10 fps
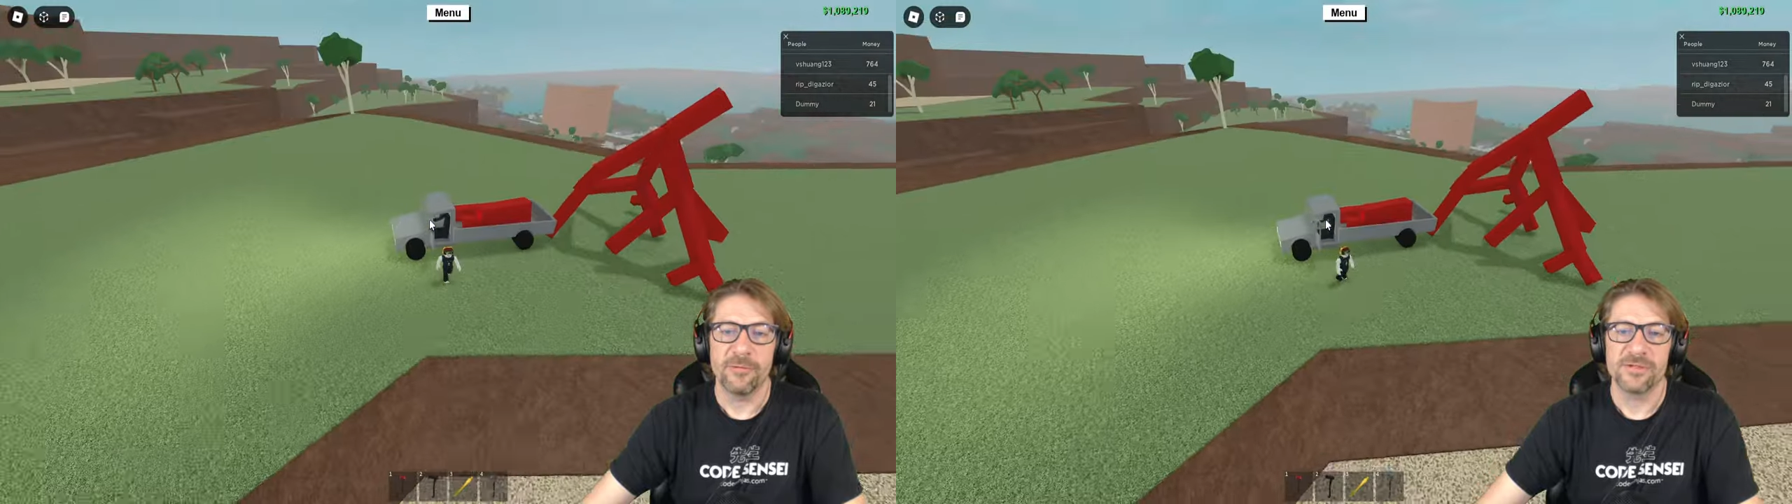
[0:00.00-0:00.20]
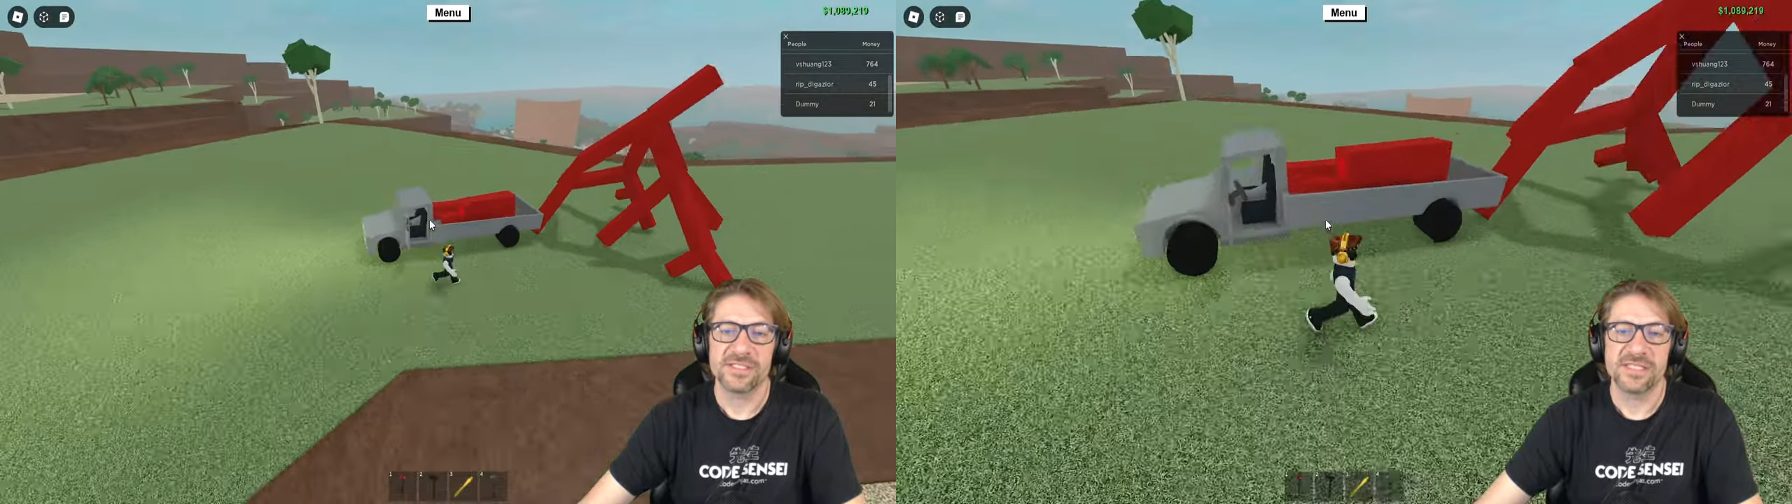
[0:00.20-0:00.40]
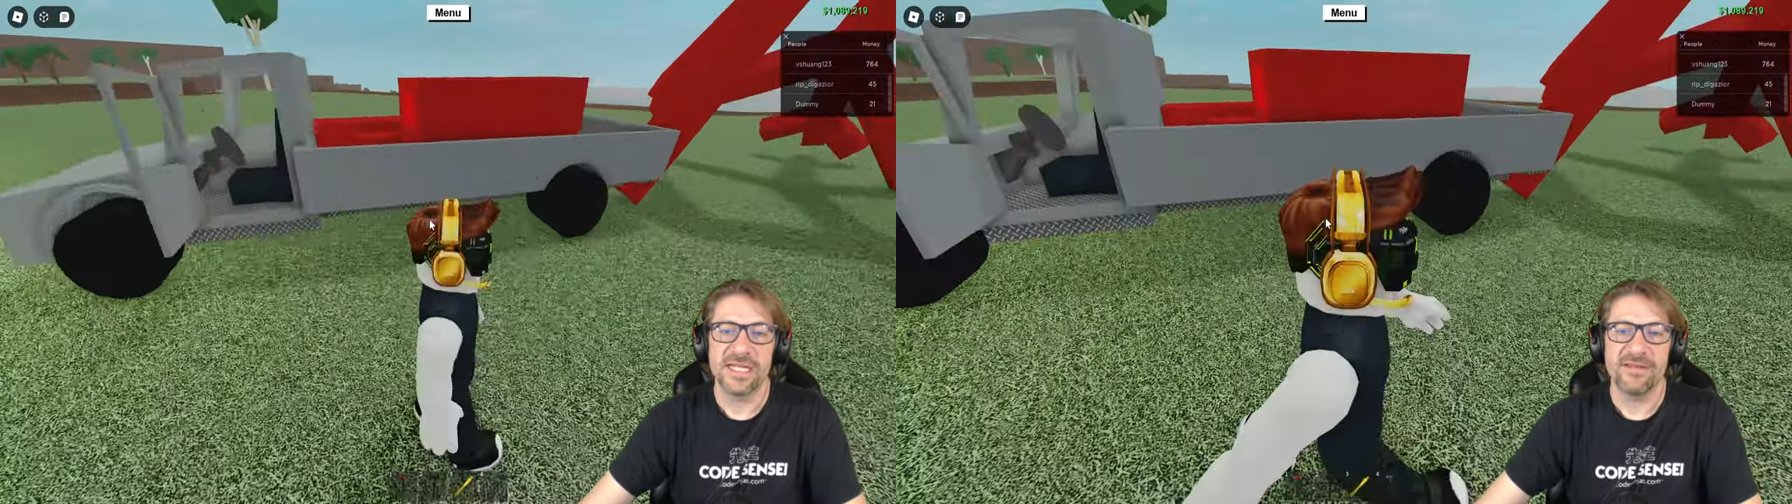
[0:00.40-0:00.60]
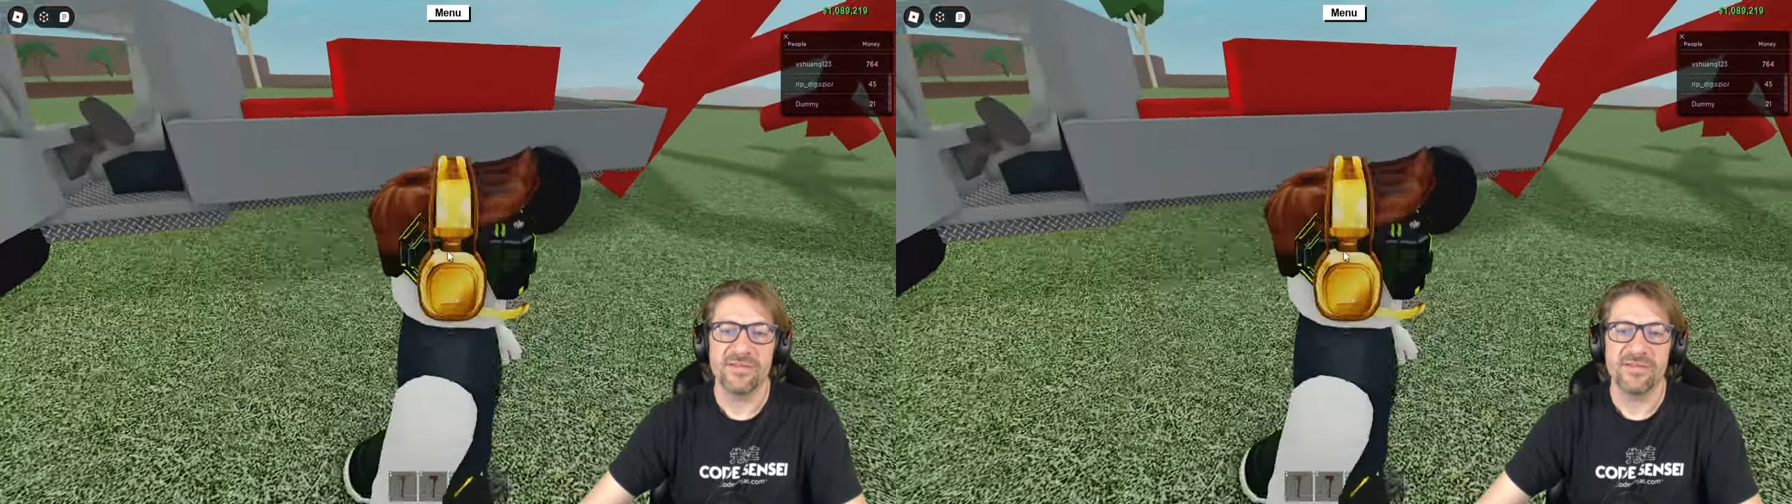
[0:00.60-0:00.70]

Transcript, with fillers: we're just gonna have